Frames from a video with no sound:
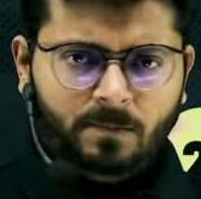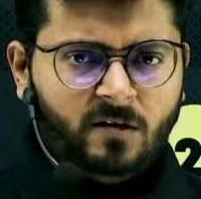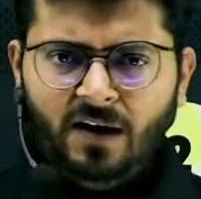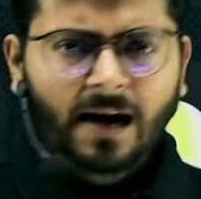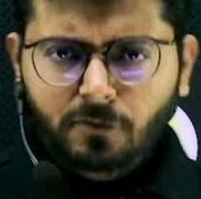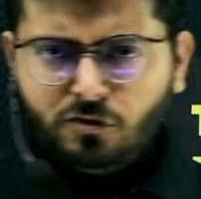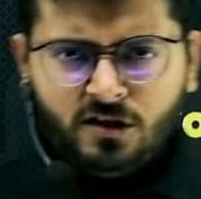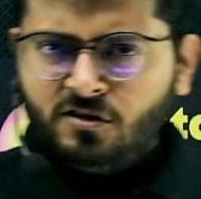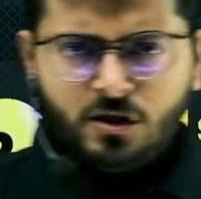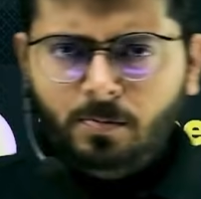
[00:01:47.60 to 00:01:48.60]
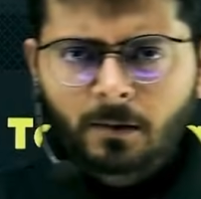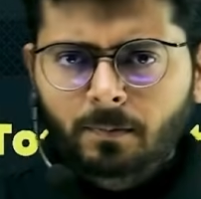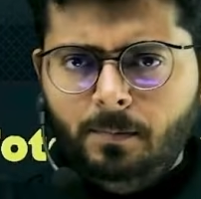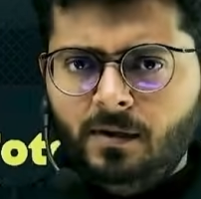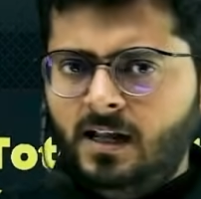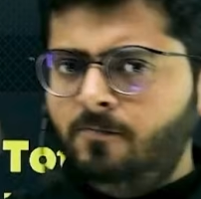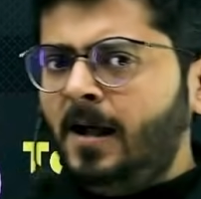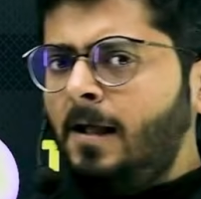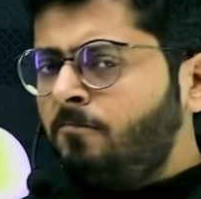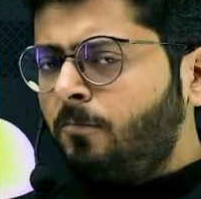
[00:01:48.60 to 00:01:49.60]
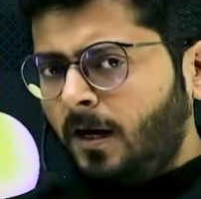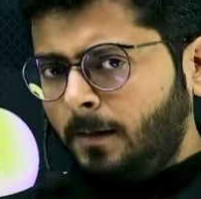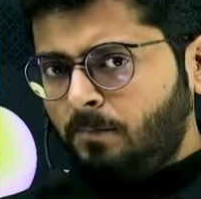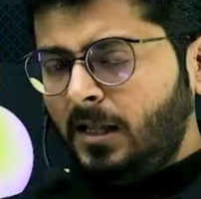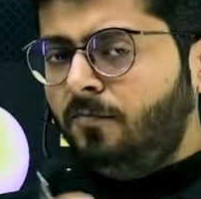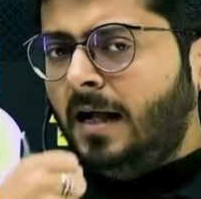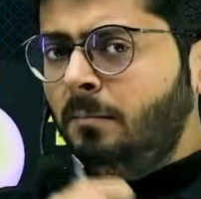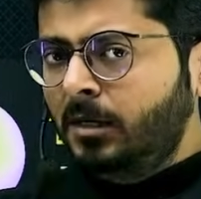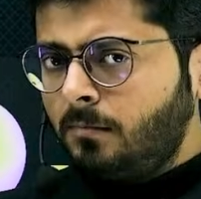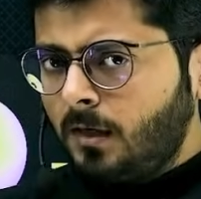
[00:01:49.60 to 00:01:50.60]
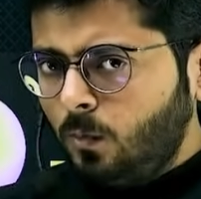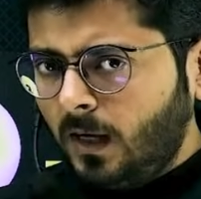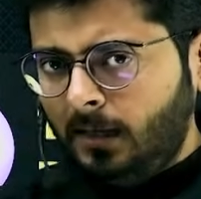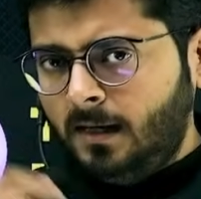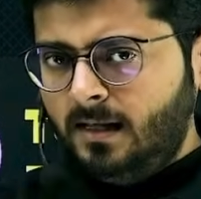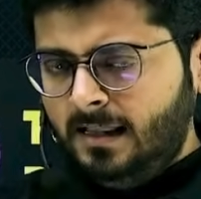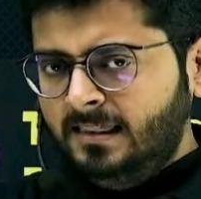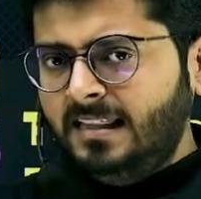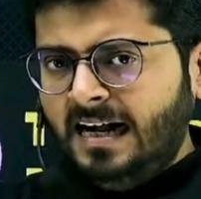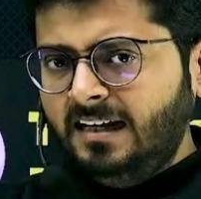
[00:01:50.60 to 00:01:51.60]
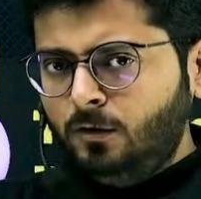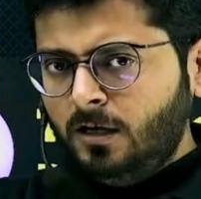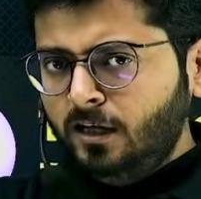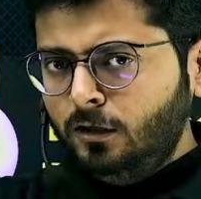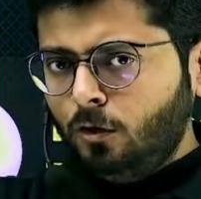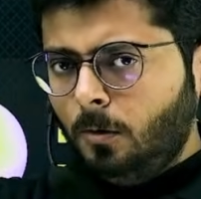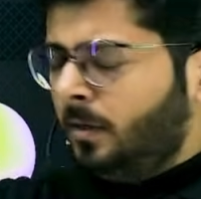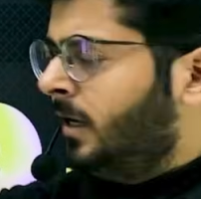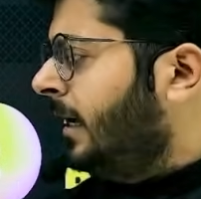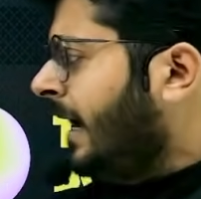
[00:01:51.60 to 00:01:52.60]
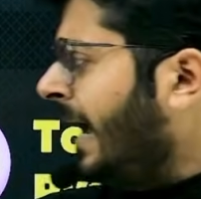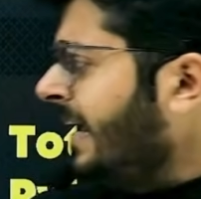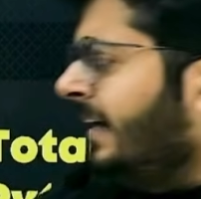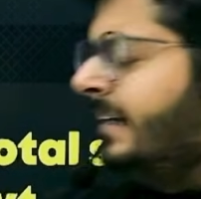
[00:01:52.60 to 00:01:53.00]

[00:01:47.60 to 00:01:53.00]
5 to 6 disciplined people, if I am one, if I am number one in that little group, I can